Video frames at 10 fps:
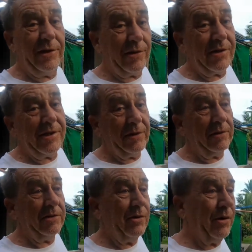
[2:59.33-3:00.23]
like I say
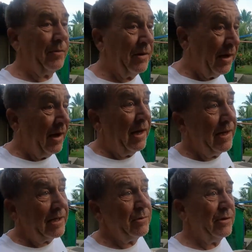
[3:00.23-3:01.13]
all the time.
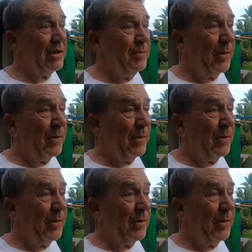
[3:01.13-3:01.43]
And that's what these